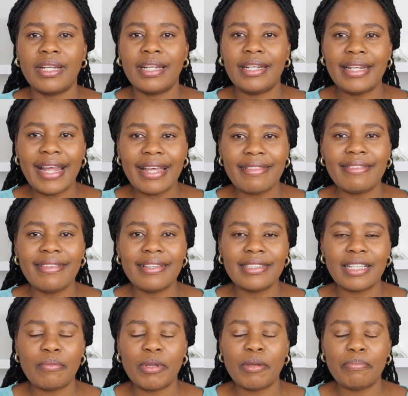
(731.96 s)
Nothing
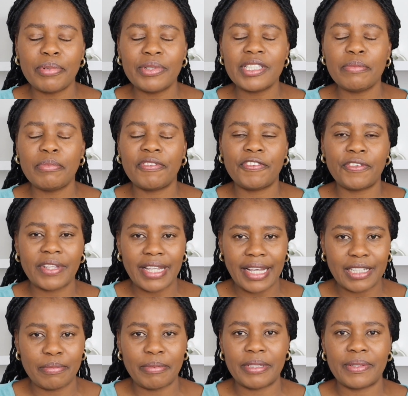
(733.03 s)
shall be impossible for
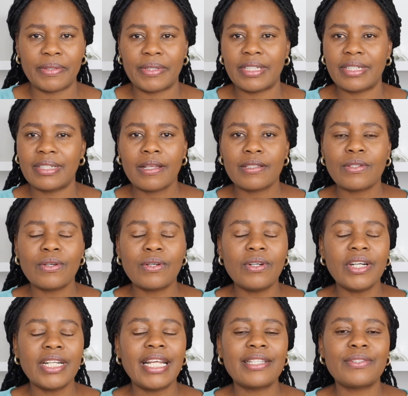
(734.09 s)
that person. So
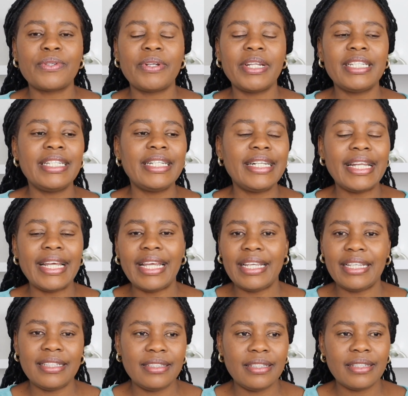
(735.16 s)
God has already
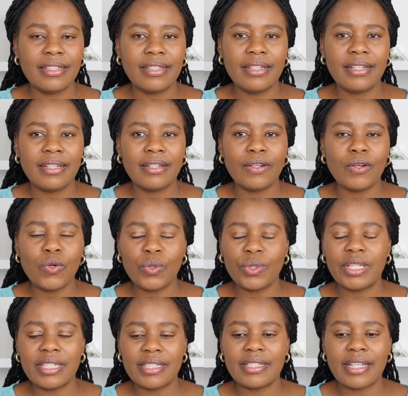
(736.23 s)
laid all
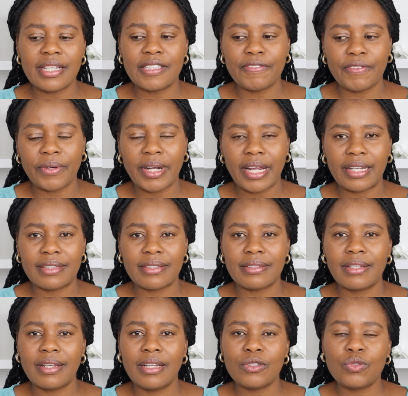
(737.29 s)
these things for
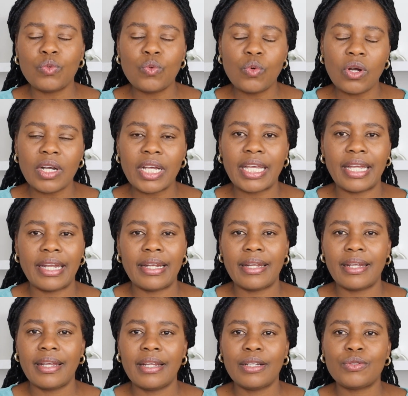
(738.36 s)
us to walk
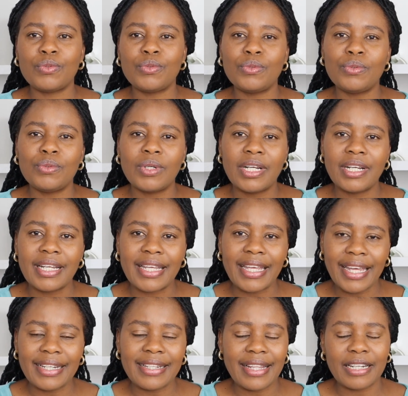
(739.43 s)
in, to
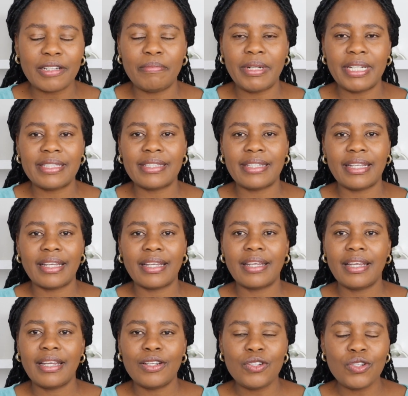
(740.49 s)
get that blessing,
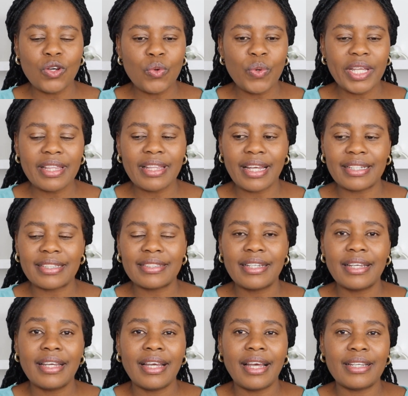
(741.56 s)
knowing that
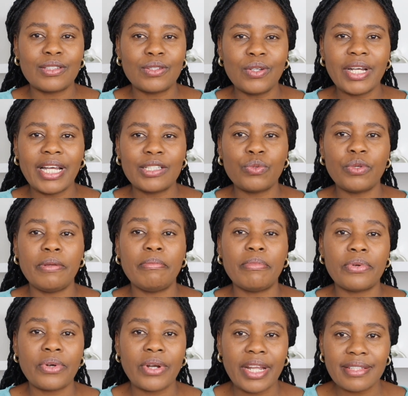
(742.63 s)
as long as we
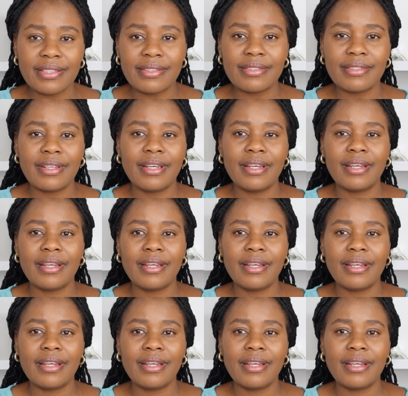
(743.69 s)
embrace